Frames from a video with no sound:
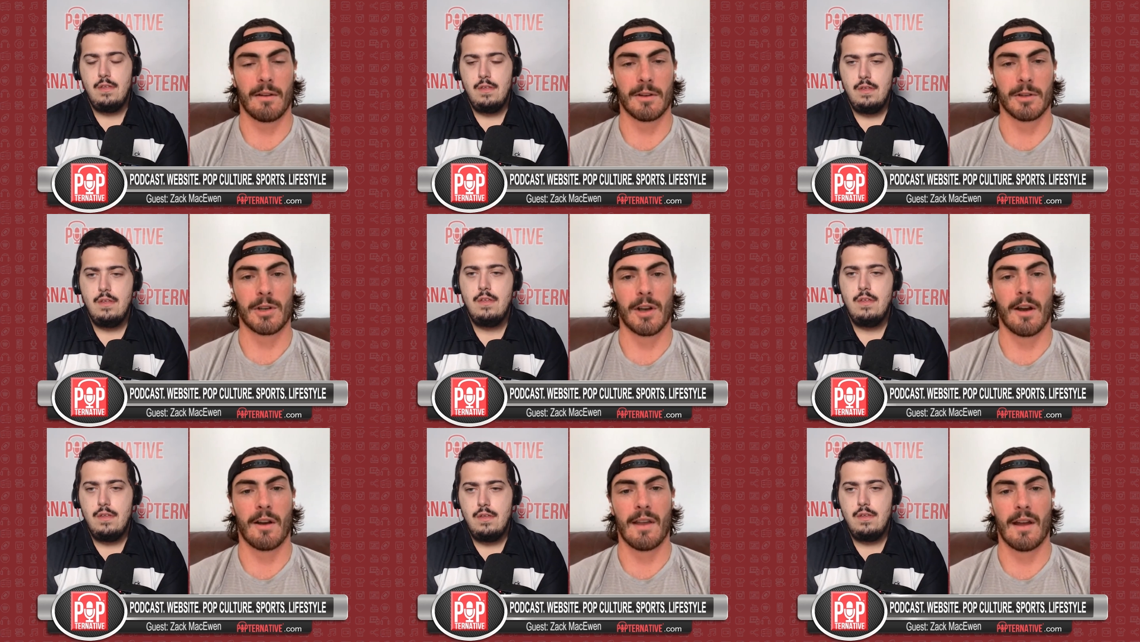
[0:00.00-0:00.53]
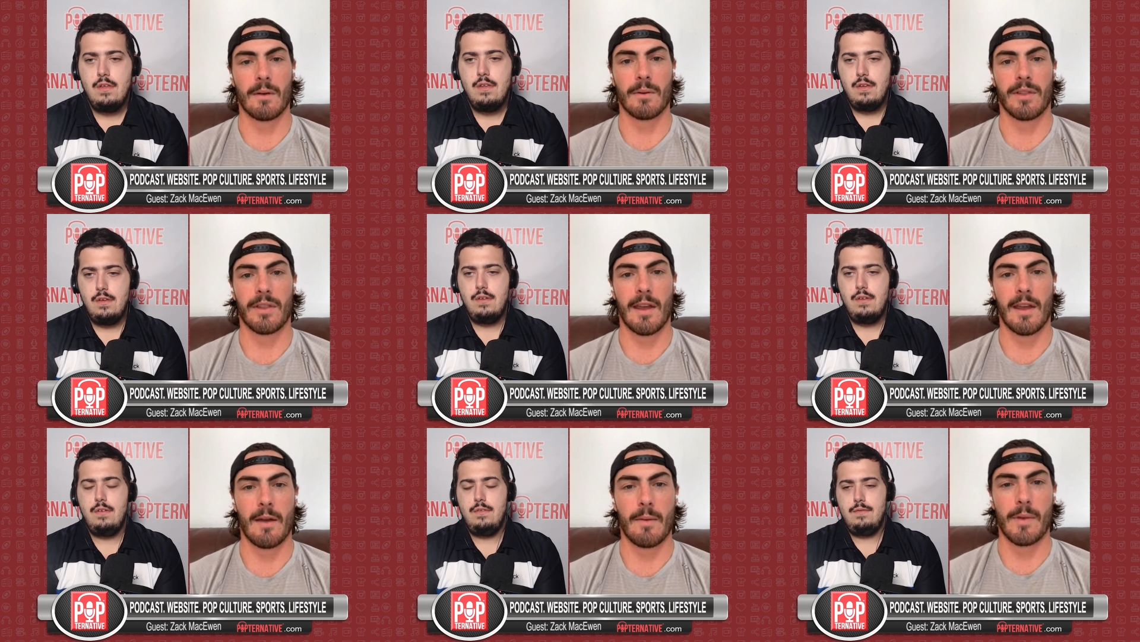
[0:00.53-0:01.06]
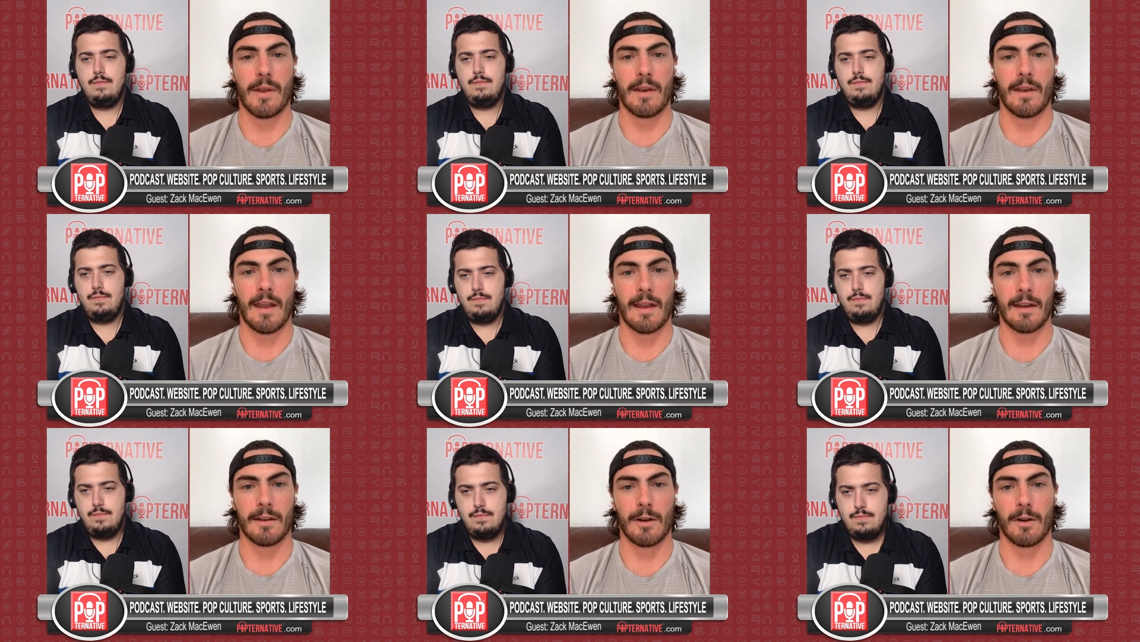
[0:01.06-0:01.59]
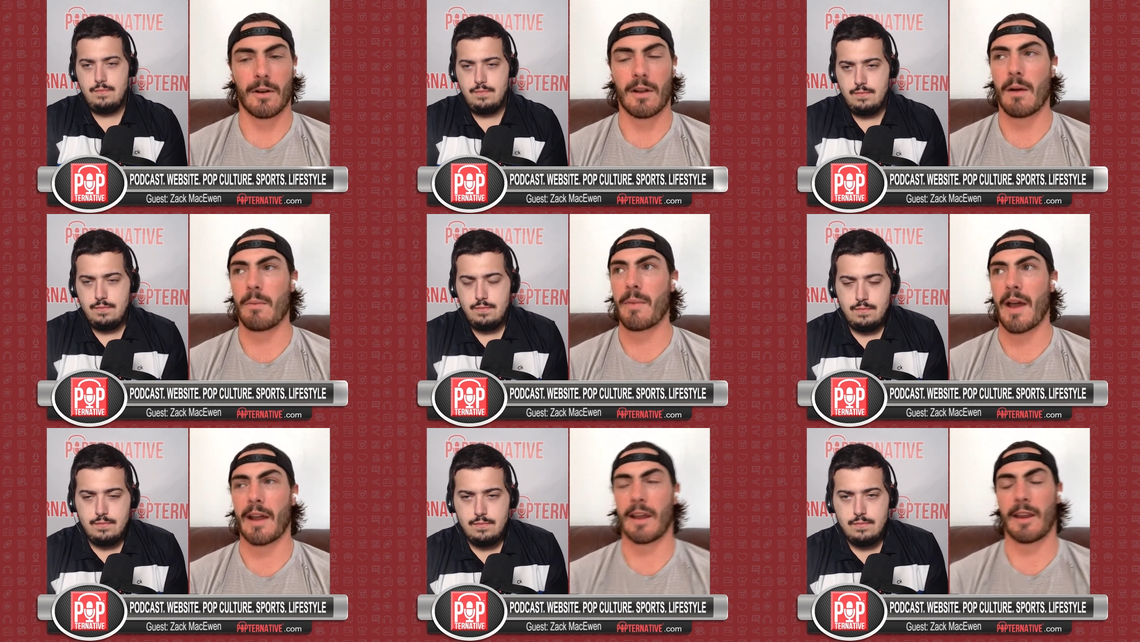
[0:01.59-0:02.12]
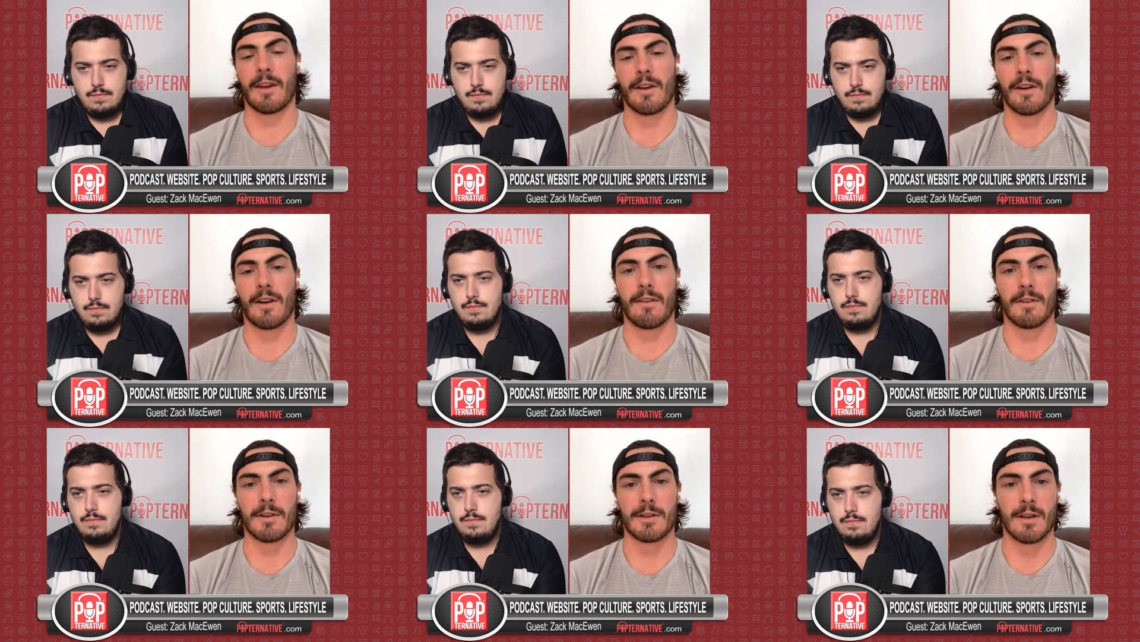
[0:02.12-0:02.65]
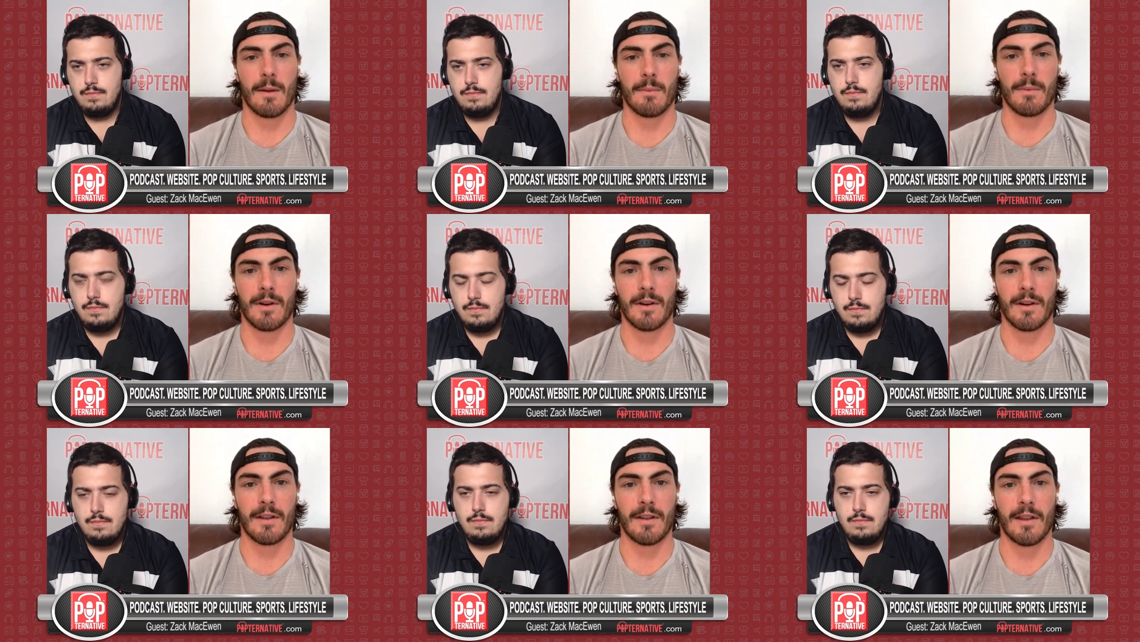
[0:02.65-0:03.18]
Speaker 1: able to share that with them and then, you know, come back here every summer,